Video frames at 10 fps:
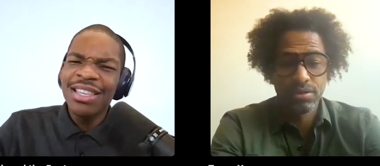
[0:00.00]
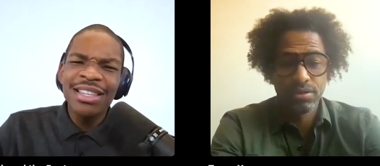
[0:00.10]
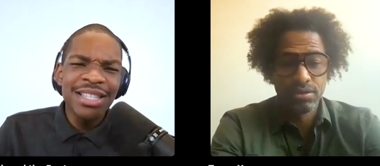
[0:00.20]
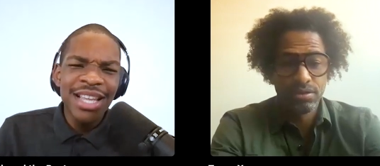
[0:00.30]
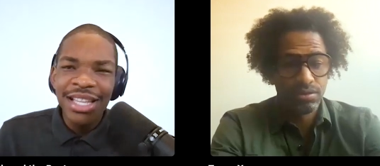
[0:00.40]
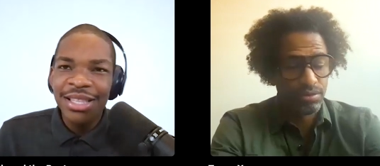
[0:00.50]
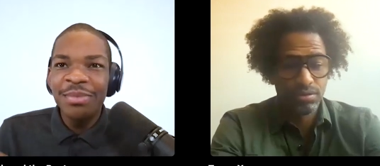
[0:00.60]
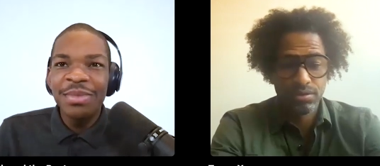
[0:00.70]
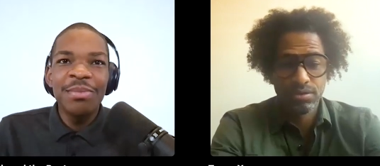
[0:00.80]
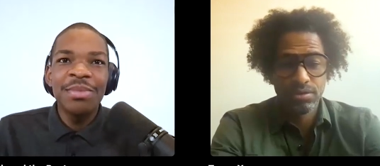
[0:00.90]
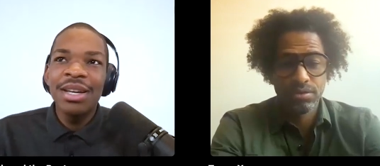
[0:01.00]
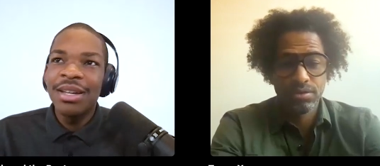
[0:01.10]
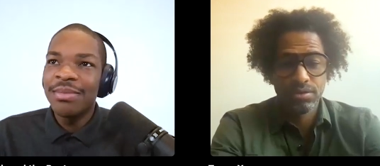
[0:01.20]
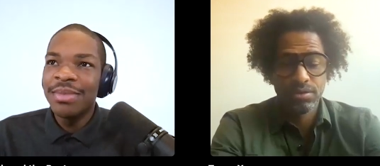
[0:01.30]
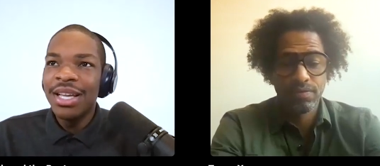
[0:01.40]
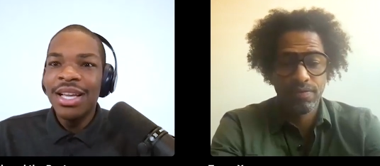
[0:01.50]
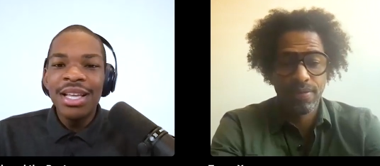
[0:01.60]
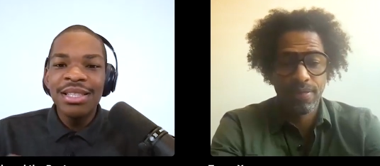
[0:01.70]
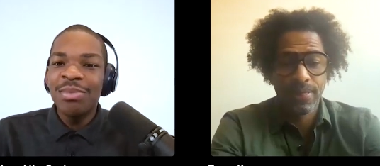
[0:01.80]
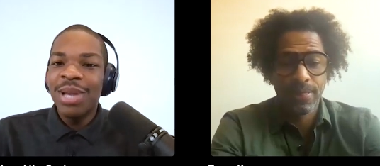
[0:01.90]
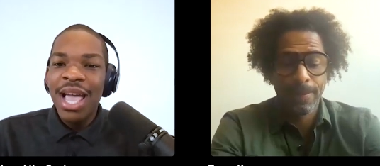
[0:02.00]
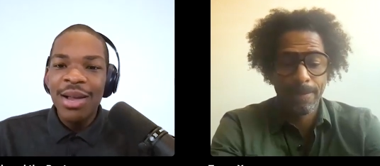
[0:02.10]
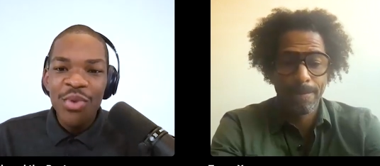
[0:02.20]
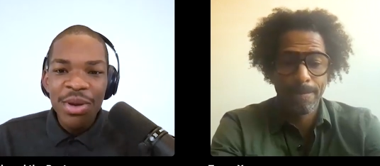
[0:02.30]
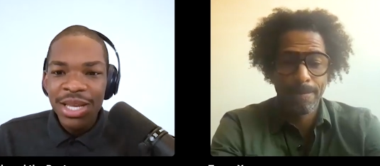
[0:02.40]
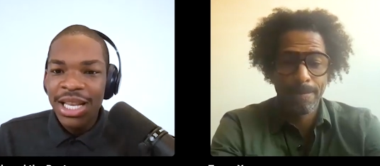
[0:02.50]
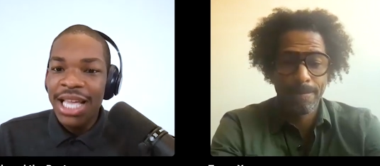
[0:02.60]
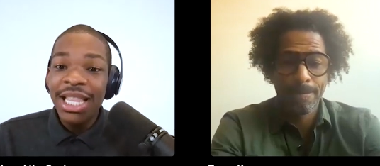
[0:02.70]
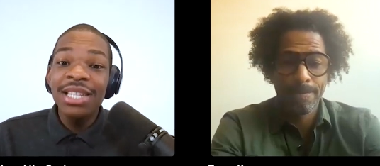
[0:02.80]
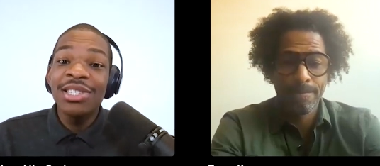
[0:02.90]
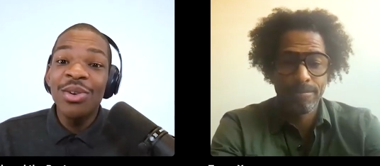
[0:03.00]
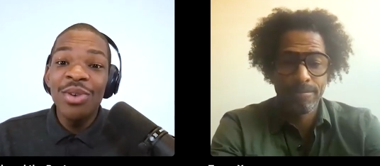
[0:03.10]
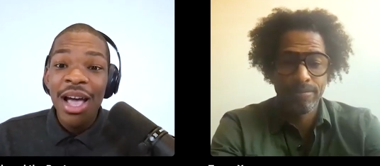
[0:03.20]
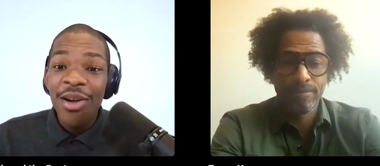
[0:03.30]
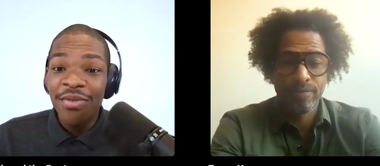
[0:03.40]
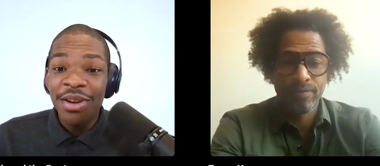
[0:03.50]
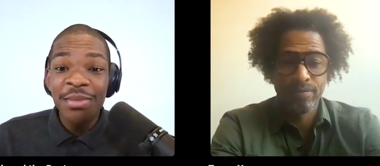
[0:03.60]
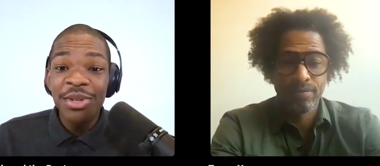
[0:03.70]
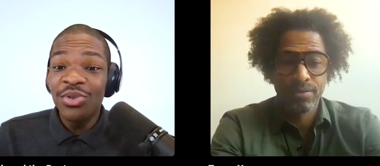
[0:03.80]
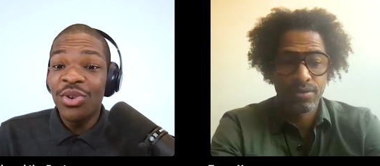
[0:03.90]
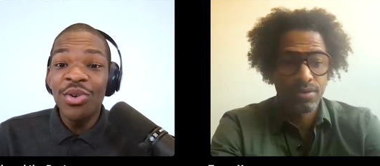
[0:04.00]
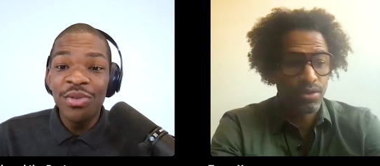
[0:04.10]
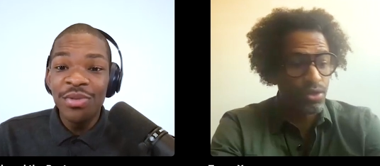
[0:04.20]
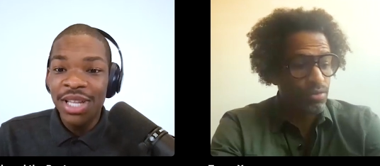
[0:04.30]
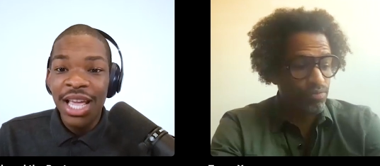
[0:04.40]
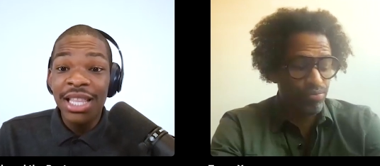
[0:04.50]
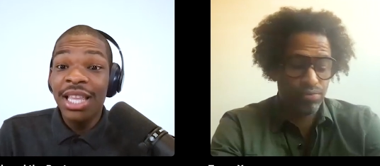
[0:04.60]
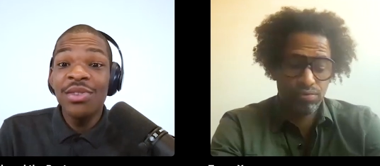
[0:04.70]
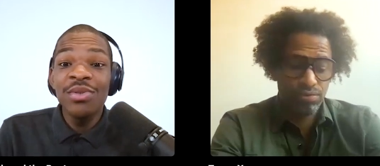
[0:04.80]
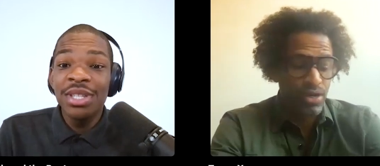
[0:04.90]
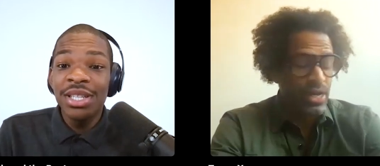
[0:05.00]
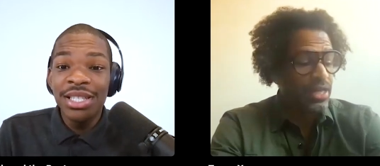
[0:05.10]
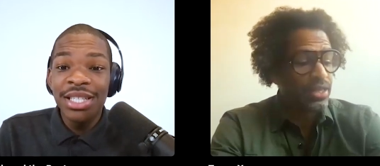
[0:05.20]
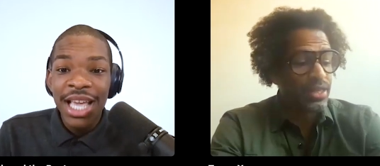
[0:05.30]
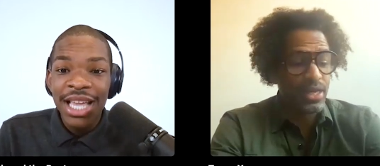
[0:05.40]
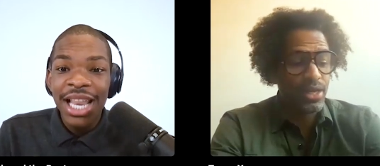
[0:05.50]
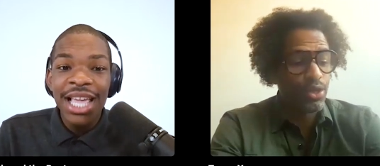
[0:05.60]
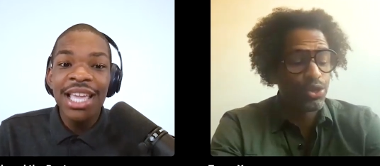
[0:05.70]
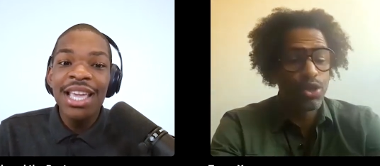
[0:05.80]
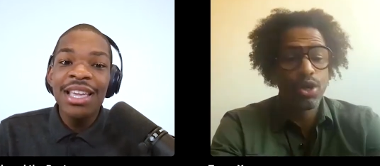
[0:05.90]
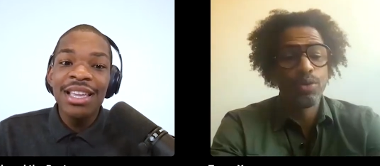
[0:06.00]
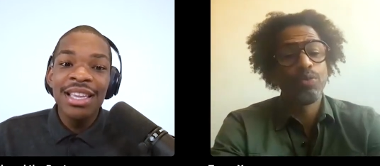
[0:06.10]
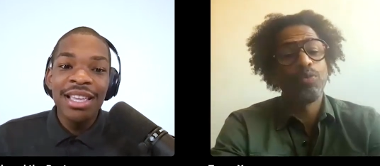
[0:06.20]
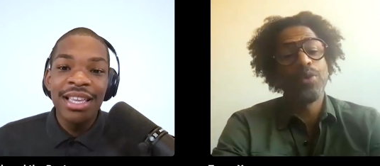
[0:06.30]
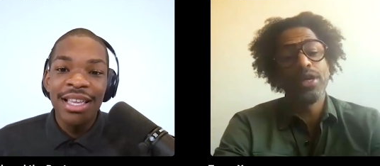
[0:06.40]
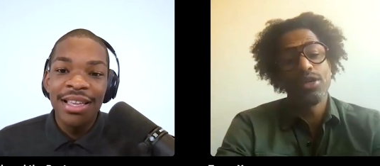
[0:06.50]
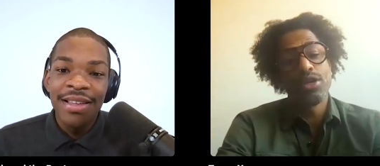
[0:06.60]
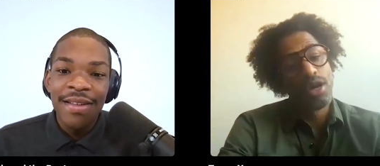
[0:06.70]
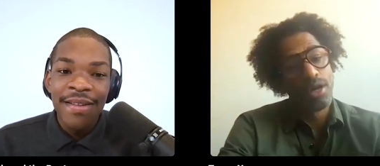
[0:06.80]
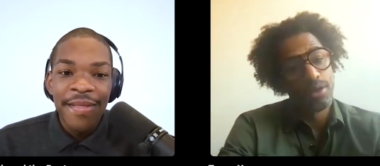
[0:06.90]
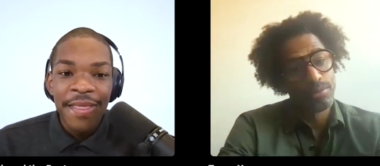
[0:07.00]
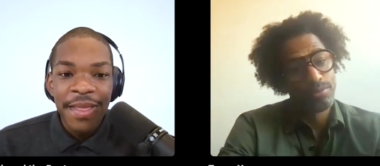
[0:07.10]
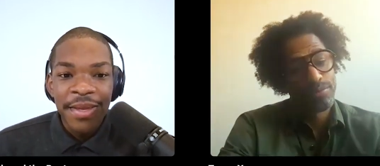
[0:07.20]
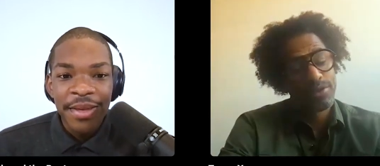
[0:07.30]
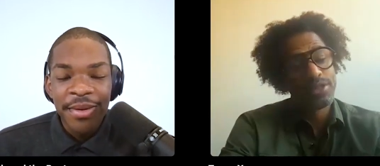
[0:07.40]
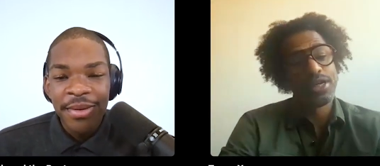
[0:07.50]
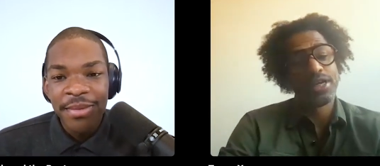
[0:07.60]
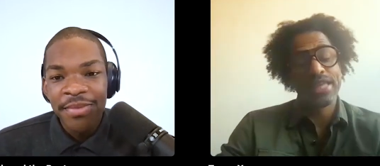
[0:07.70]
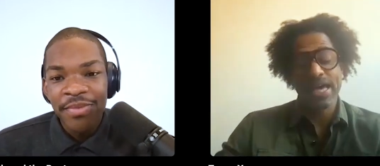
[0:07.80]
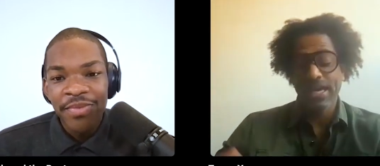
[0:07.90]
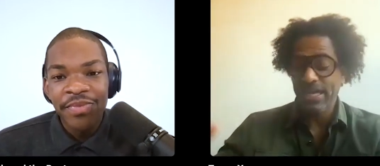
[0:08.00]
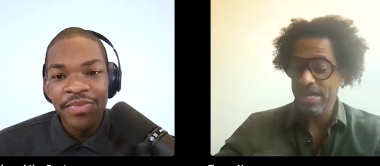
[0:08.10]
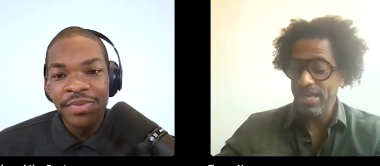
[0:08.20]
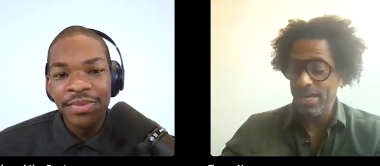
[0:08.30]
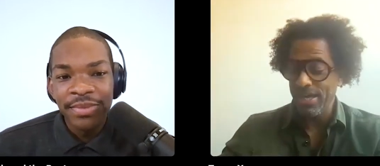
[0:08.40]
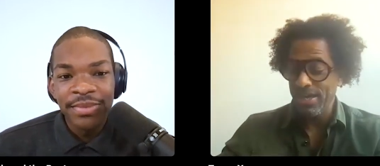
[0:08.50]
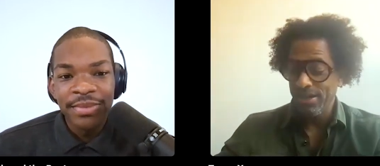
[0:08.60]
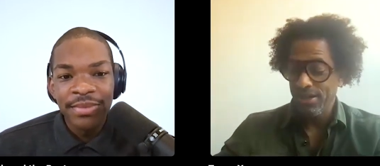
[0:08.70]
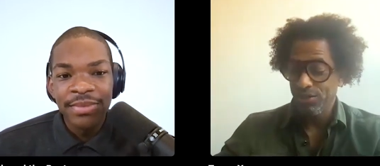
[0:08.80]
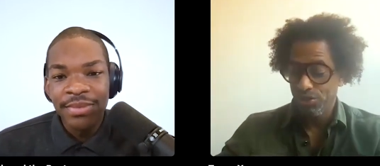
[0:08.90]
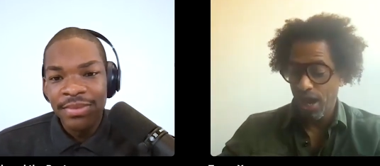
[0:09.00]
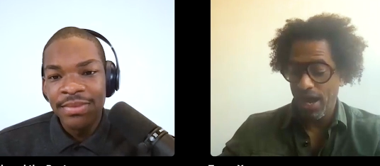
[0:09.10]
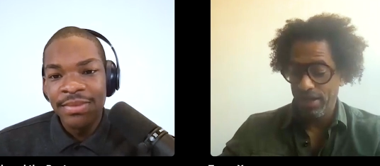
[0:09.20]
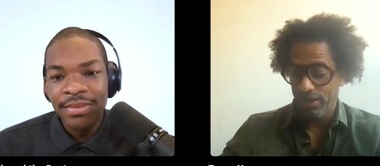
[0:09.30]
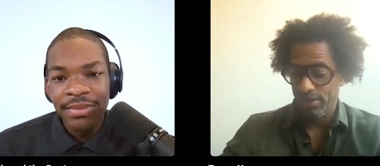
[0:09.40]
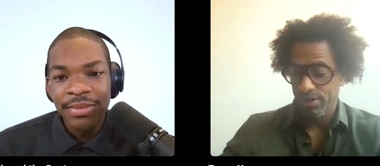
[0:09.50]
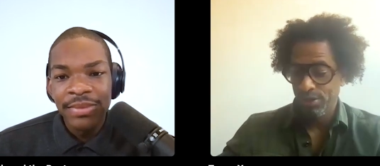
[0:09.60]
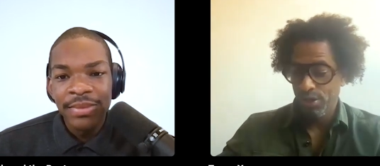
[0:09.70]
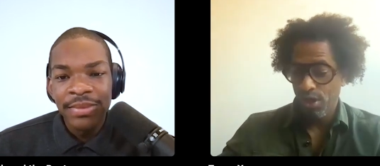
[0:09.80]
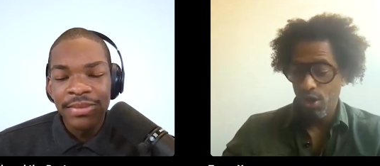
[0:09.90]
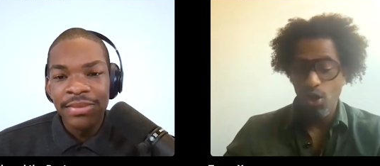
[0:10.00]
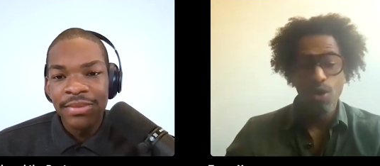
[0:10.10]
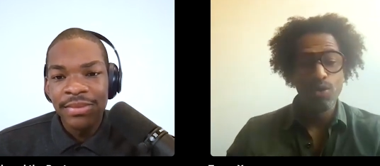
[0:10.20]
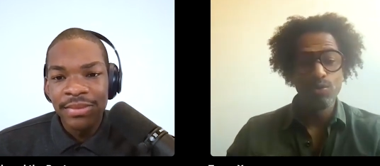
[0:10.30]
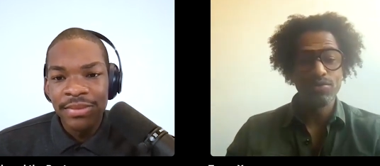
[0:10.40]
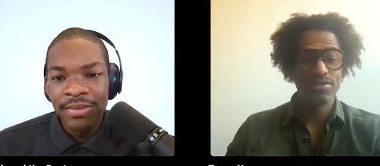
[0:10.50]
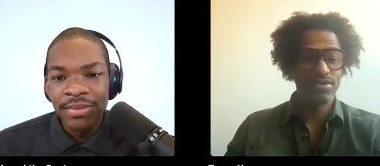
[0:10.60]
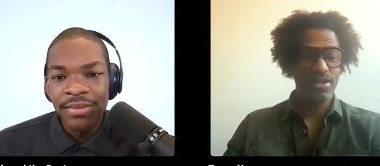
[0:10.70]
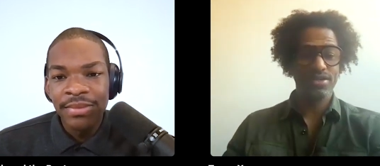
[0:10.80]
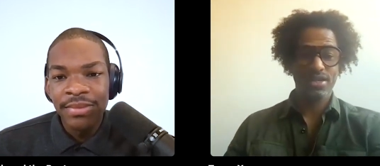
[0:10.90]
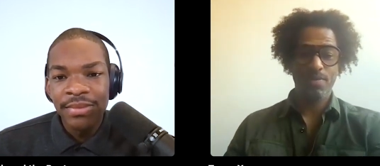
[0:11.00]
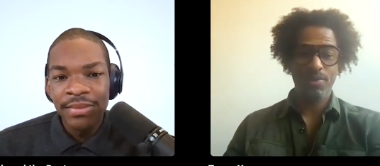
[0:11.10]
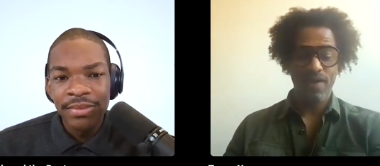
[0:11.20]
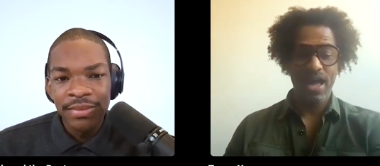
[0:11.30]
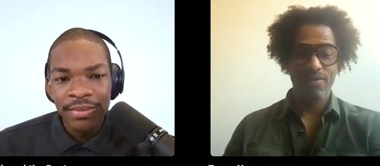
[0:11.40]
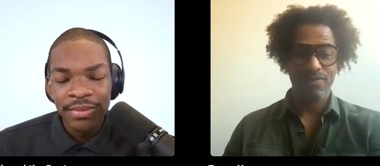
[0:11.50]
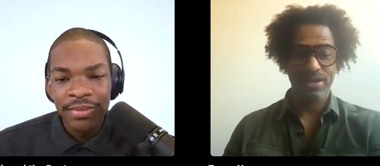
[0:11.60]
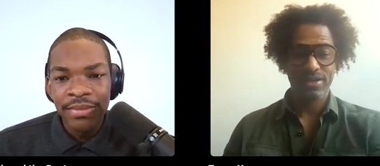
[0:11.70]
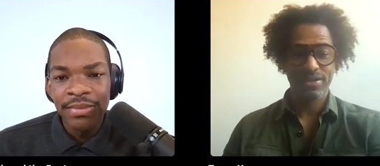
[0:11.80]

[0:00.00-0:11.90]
Speaker 1: he said that the the um the black women like they showed out for him in droves, like and they do to this day. Like
Speaker 2: yo, we know that that he Tyler owns a demographic,